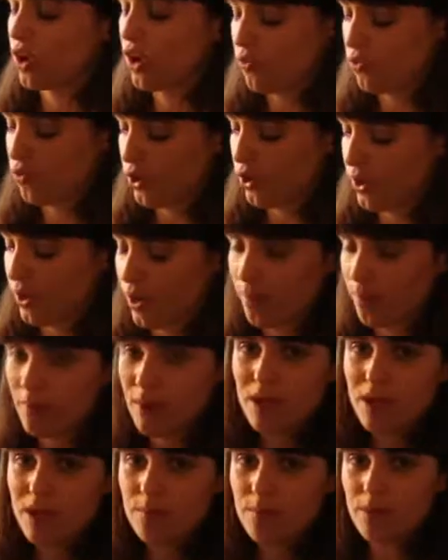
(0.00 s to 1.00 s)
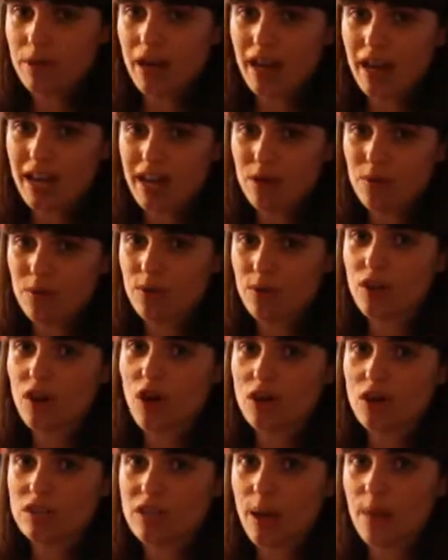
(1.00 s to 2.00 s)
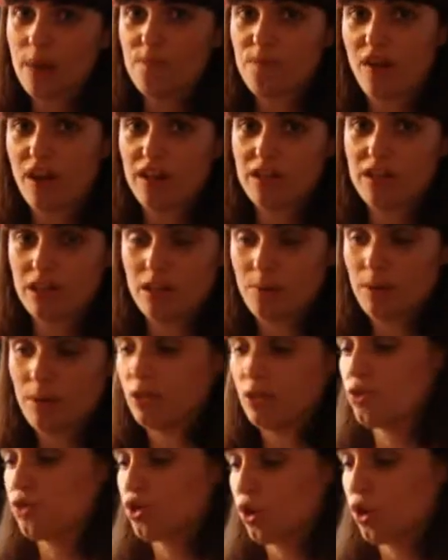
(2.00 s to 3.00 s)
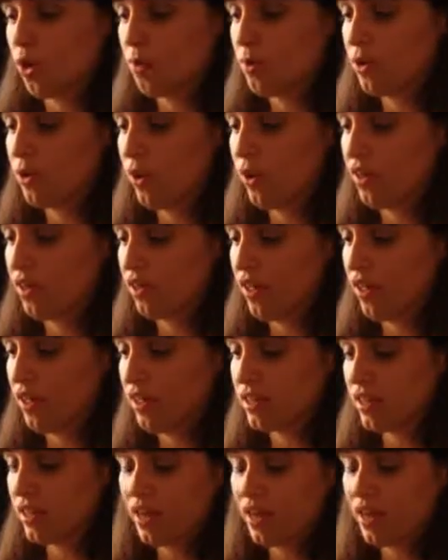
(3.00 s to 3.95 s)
are covering it up. But I had a really hard time finding a pencil sharpener I liked.